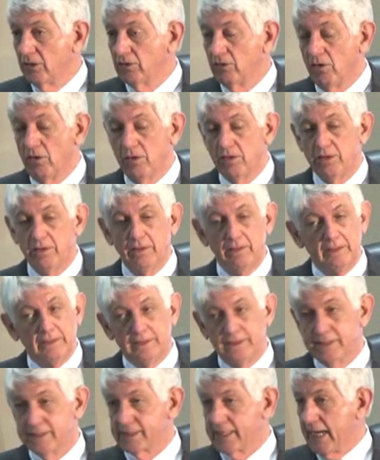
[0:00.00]
lawyer has
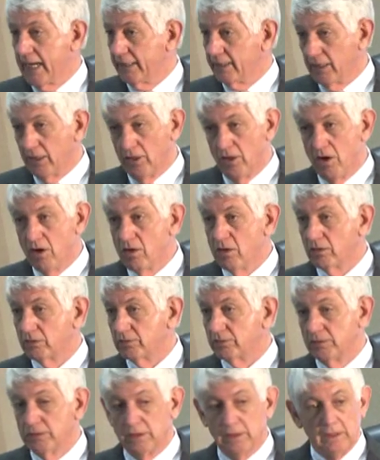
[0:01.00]
just got to learn.
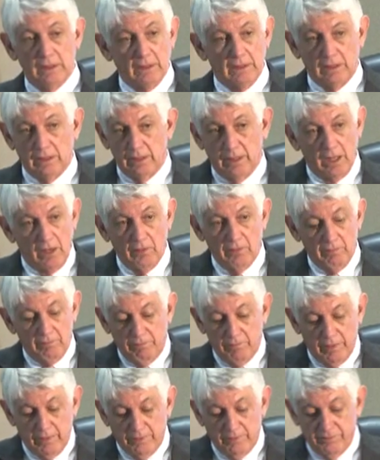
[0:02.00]
I
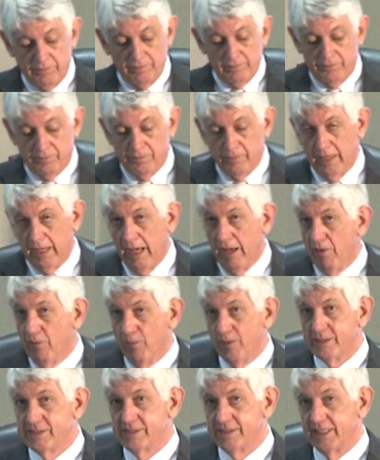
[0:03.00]

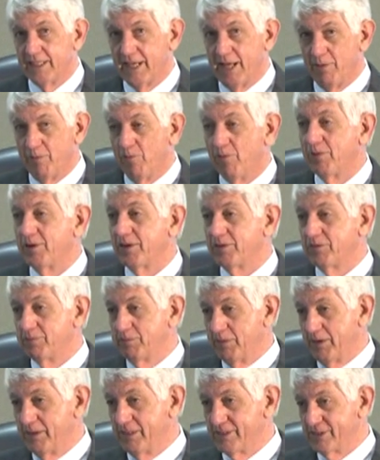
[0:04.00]
always said I want an
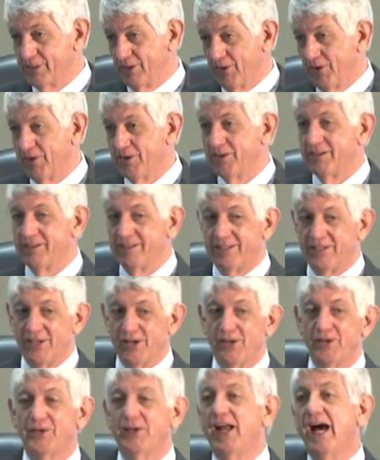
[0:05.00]
experienced lawyer and a
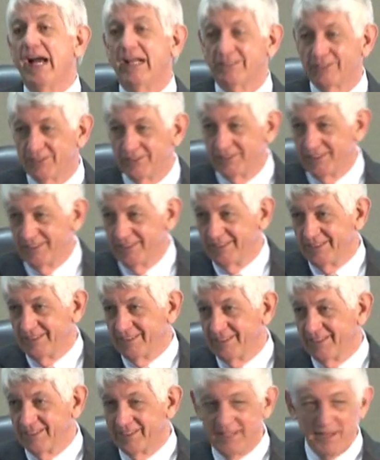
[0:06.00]
young doctor.
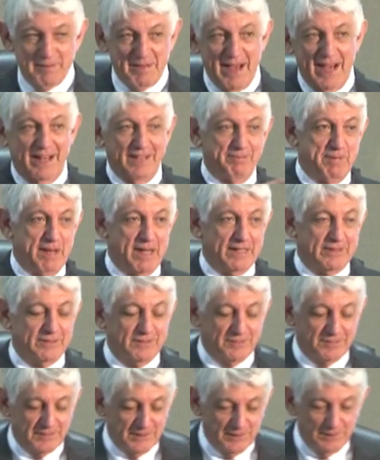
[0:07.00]
They come out of medical
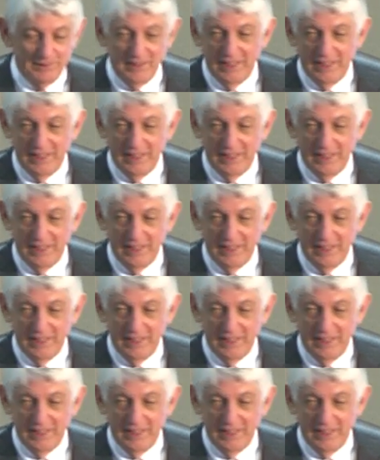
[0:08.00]
school and they